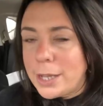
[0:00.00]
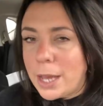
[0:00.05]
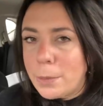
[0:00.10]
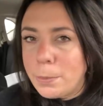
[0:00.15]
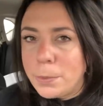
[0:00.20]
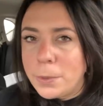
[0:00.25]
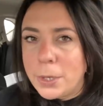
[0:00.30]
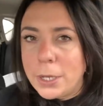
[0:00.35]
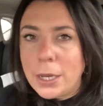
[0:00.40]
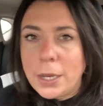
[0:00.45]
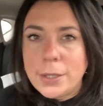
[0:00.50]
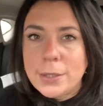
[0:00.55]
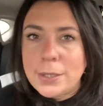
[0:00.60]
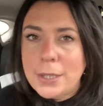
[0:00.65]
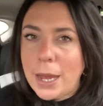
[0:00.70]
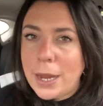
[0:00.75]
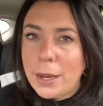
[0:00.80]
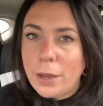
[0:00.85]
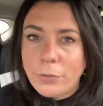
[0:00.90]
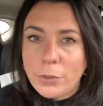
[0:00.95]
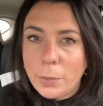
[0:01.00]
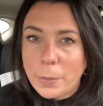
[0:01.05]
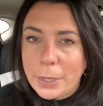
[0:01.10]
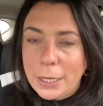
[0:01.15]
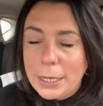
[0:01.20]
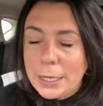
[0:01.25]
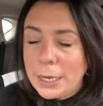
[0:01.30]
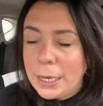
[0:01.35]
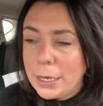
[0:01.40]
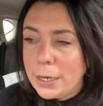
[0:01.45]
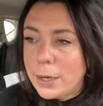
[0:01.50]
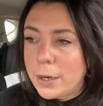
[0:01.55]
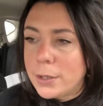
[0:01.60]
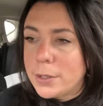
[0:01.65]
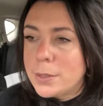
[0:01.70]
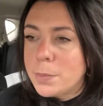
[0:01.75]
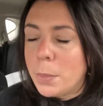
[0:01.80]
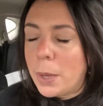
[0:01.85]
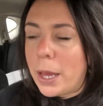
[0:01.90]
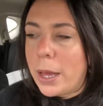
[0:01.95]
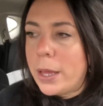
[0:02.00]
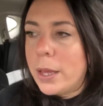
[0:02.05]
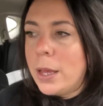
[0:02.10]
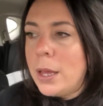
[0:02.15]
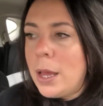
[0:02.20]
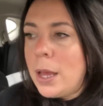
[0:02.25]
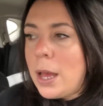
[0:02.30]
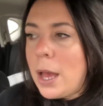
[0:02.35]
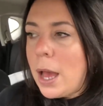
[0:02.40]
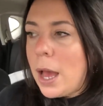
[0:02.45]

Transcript: depth because not everybody cares, but